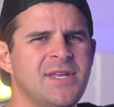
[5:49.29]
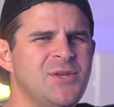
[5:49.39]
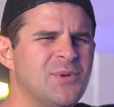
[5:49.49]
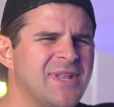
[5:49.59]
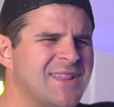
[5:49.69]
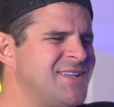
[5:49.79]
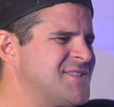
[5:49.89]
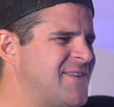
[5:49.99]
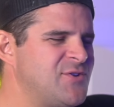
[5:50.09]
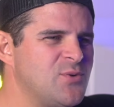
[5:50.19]
you will likely
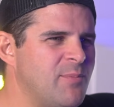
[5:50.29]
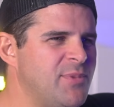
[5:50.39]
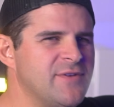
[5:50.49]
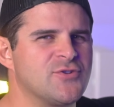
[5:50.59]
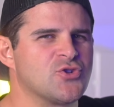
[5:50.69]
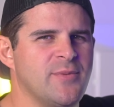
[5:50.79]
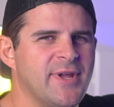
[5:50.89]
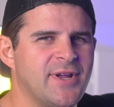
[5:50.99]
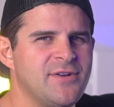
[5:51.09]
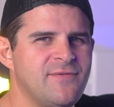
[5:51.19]
just have to do a bit of
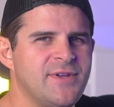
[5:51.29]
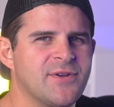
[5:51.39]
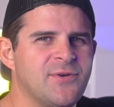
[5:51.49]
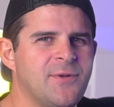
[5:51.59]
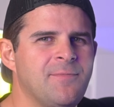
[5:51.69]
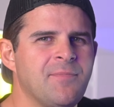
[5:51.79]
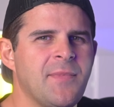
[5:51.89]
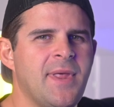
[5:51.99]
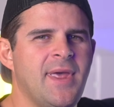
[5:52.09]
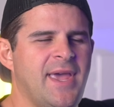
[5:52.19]
trimming on your vehicle
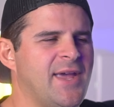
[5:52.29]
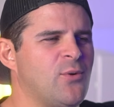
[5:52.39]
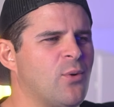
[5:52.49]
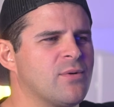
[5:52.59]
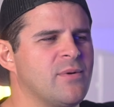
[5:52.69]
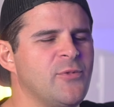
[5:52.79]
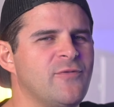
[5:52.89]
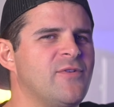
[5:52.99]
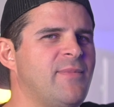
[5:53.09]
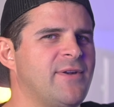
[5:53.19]
and or
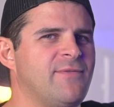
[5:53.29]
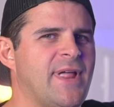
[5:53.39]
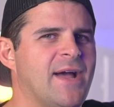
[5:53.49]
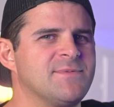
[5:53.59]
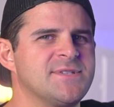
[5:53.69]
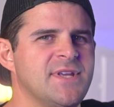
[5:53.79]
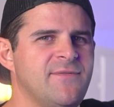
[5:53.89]
remove the mud flaps.